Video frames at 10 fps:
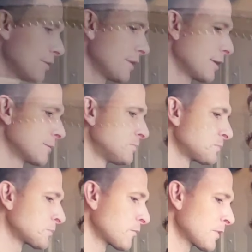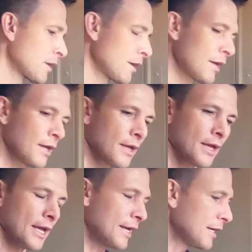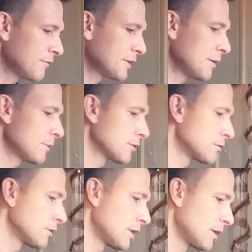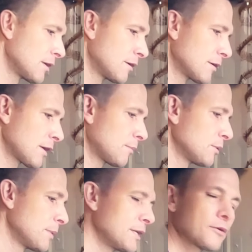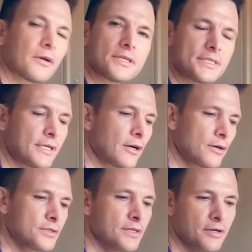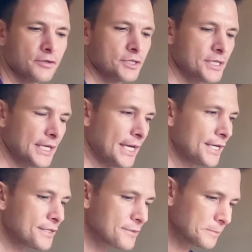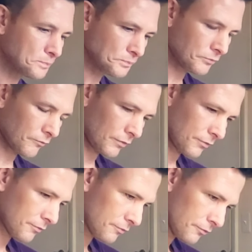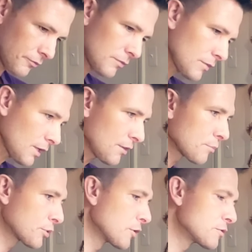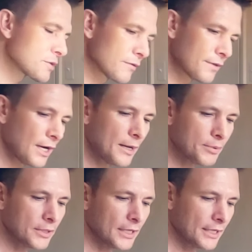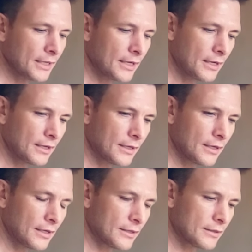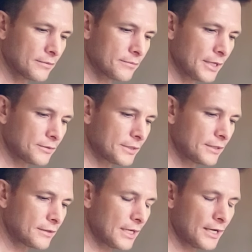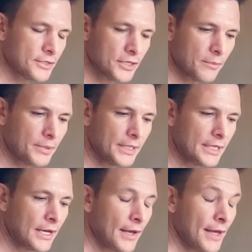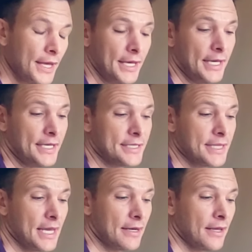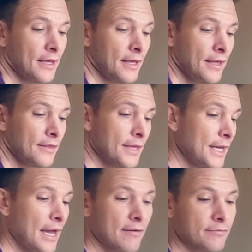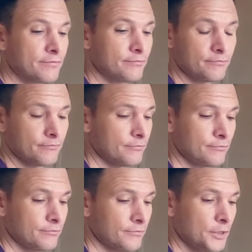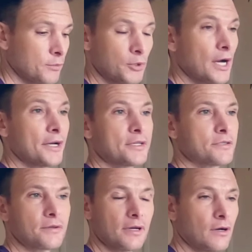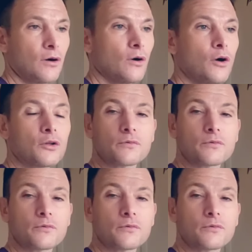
in there. And I even keep a little couple of micro SD cards in there just in case. The pros of the Hyperlight Mountain Gear Cottage Company is that they have their products all